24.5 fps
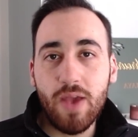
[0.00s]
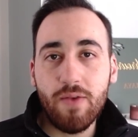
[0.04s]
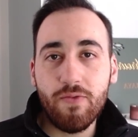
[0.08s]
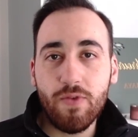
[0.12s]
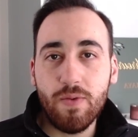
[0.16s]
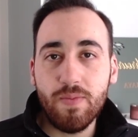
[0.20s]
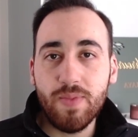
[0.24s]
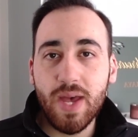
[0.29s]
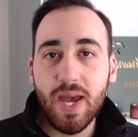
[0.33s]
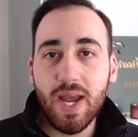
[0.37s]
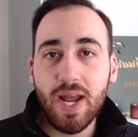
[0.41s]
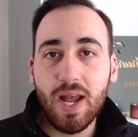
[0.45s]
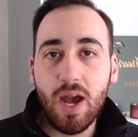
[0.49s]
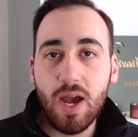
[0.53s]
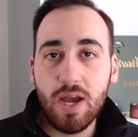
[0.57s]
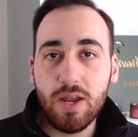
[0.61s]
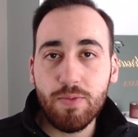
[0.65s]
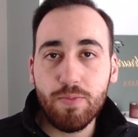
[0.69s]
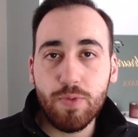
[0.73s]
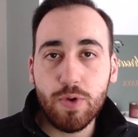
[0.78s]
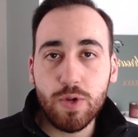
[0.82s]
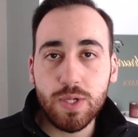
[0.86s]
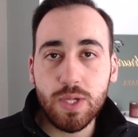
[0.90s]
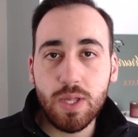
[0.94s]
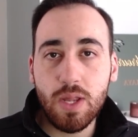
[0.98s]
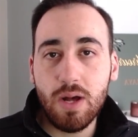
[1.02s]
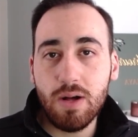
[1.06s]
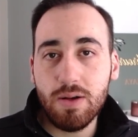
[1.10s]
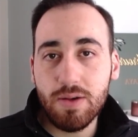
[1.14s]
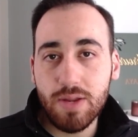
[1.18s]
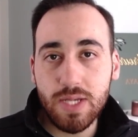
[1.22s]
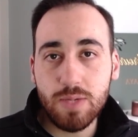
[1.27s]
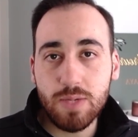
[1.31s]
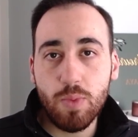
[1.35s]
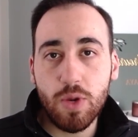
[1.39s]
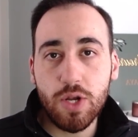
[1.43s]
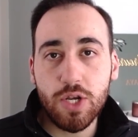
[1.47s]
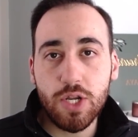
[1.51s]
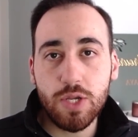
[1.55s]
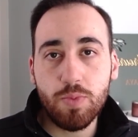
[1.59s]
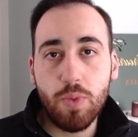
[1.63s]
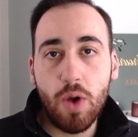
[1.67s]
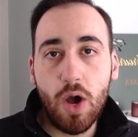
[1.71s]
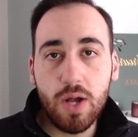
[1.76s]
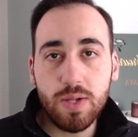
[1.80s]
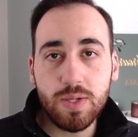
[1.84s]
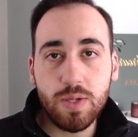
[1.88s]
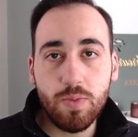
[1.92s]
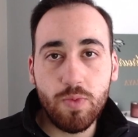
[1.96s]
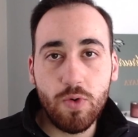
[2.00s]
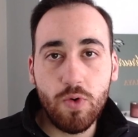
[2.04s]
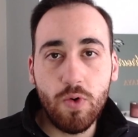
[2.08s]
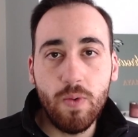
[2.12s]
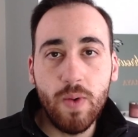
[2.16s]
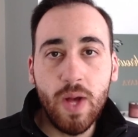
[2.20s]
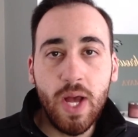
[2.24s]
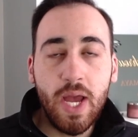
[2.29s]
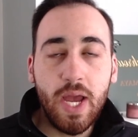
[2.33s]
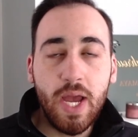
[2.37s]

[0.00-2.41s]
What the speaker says: from that kind of personality as much as possible